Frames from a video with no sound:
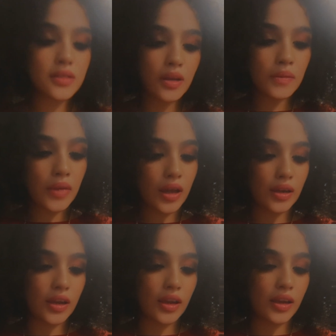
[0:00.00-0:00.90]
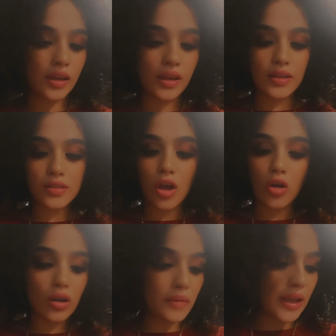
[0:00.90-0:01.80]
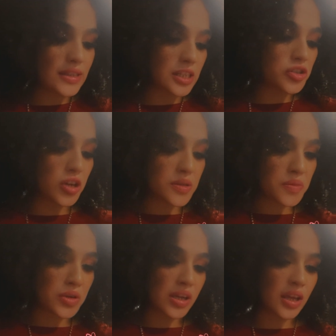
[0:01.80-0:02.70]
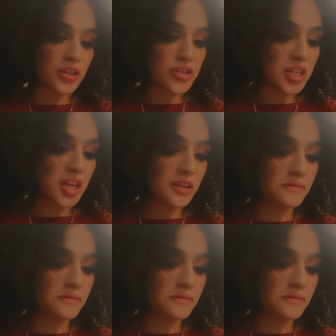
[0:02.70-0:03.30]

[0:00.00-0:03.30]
somebody is alchemizing, transmuting energy.